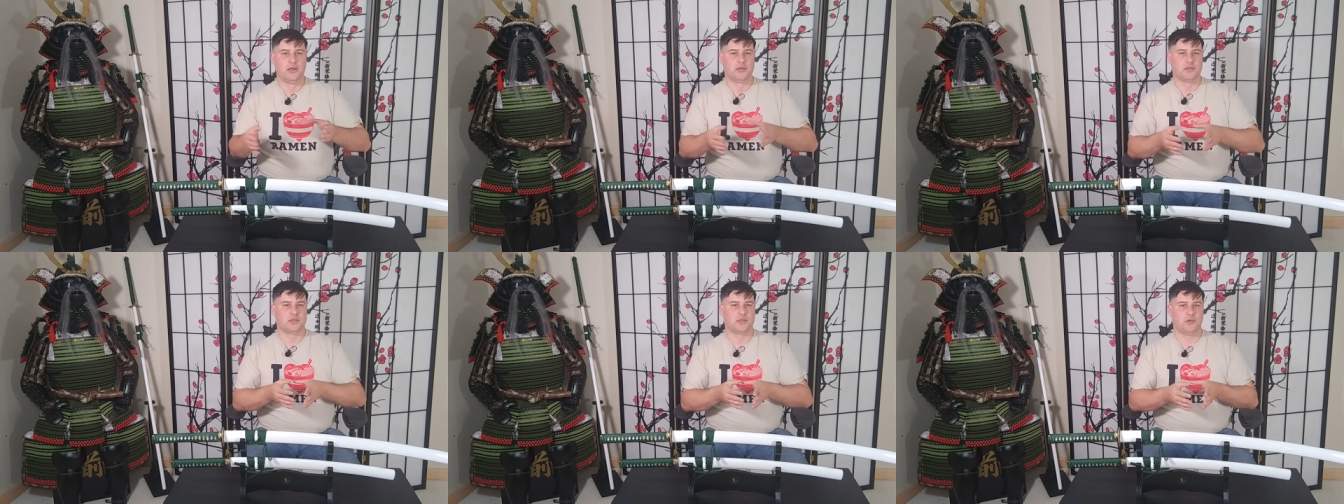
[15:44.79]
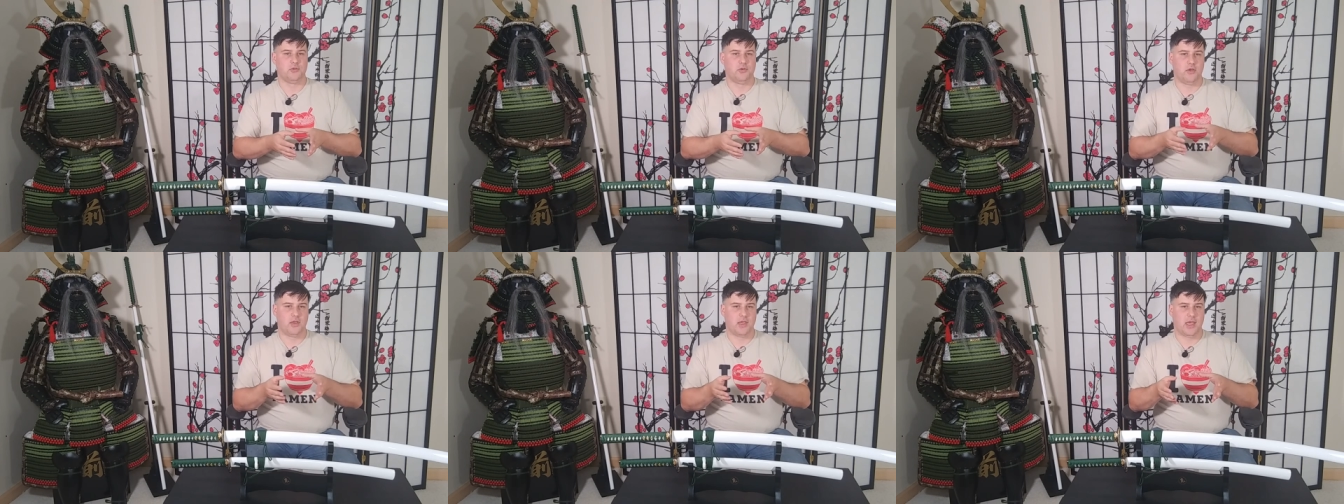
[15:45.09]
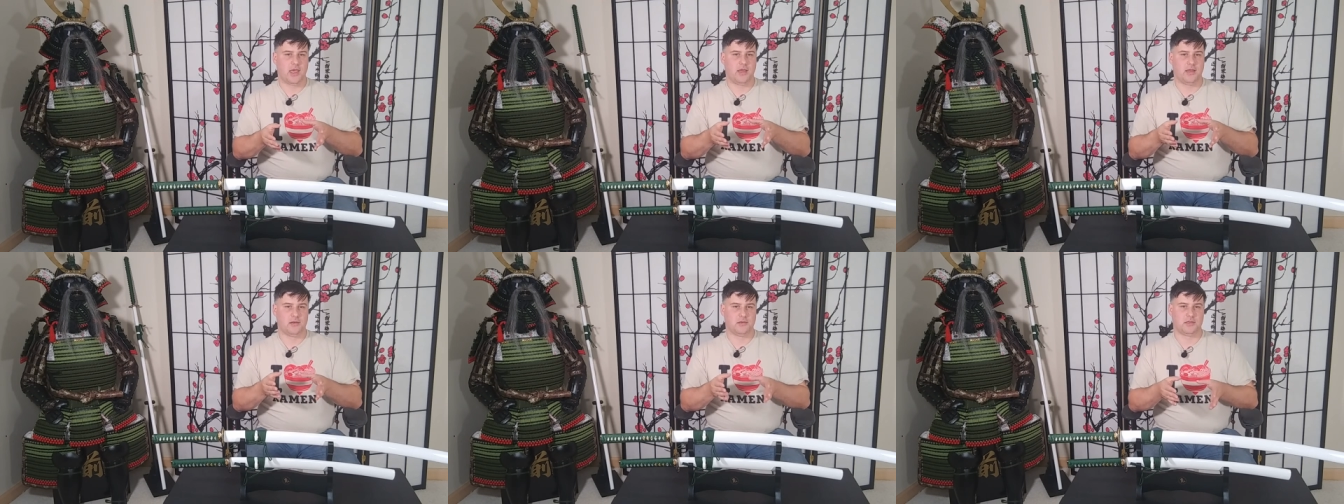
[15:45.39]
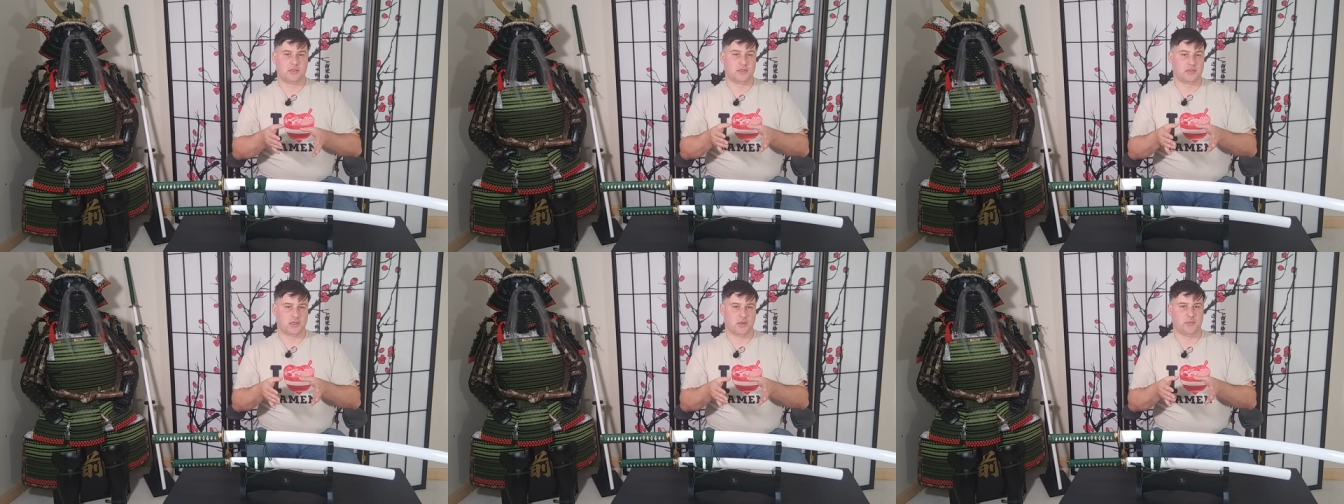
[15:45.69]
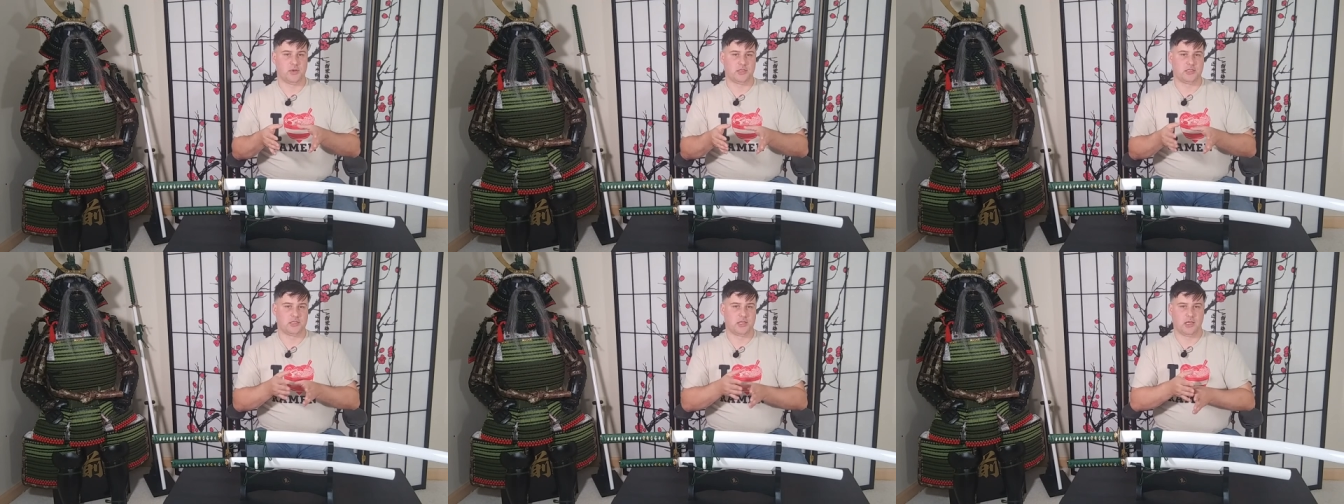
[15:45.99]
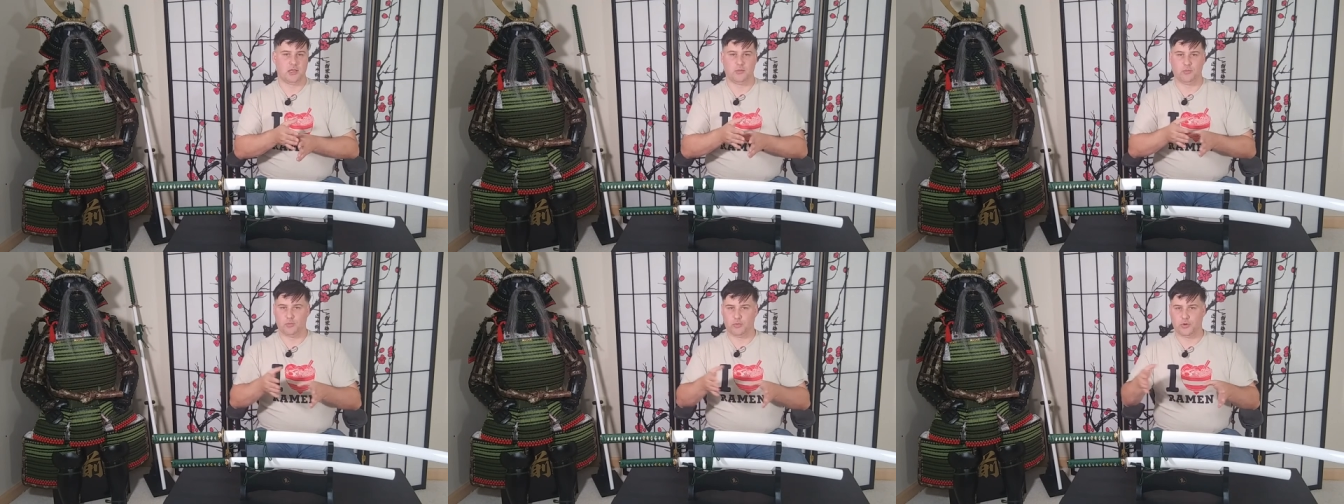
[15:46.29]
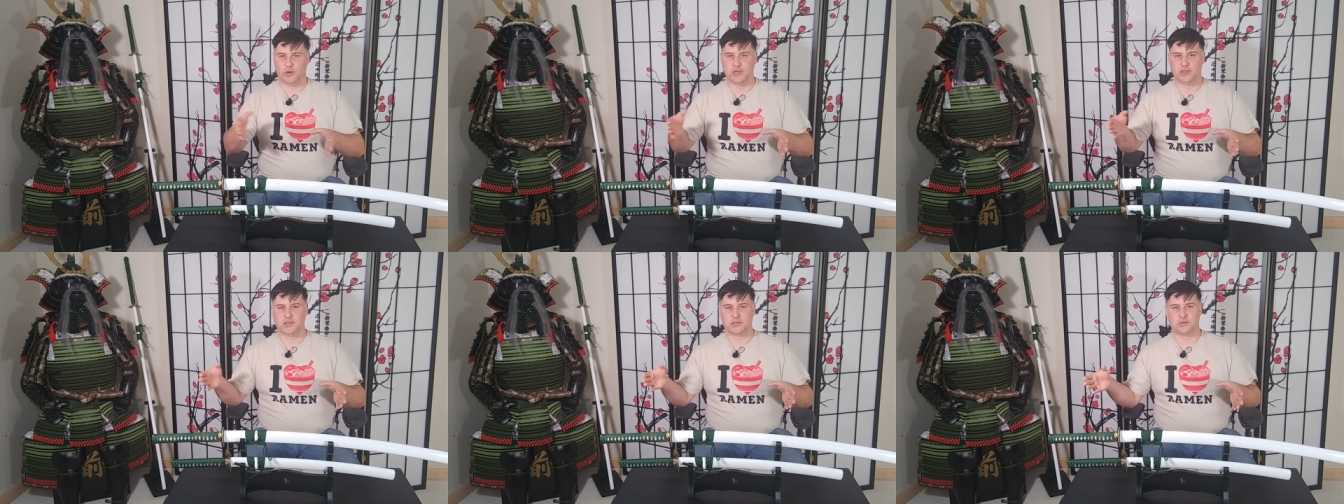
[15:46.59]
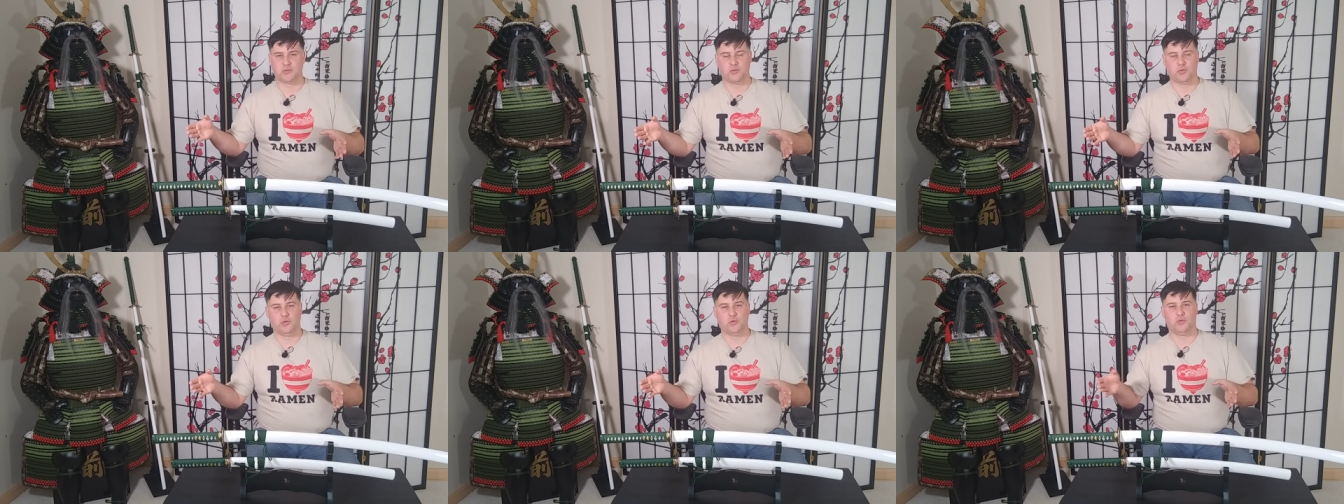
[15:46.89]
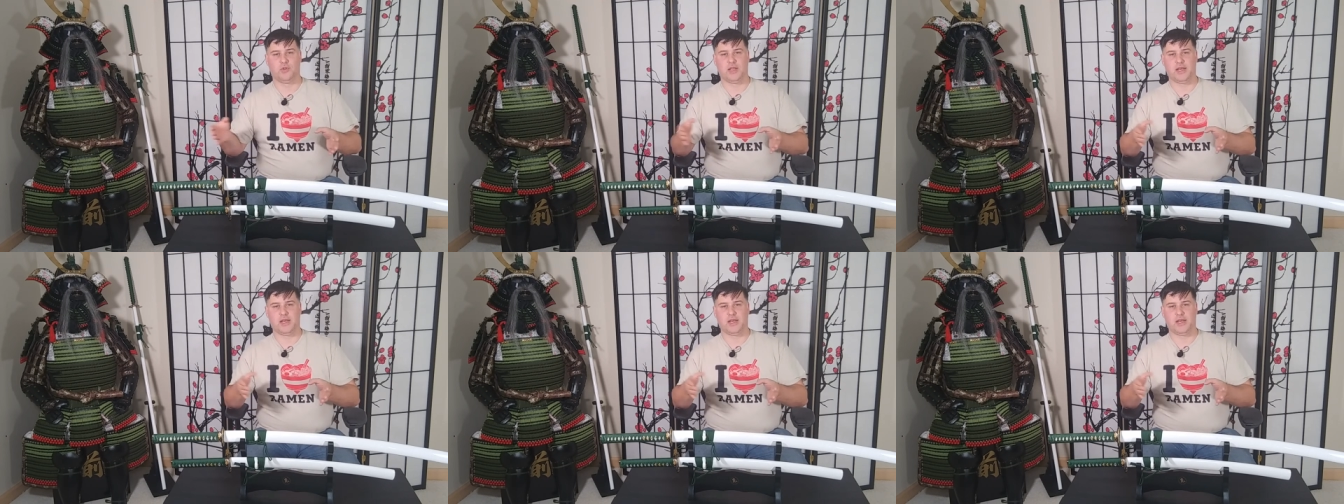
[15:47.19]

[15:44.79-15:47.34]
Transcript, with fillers: So you can, to some extent, breeze through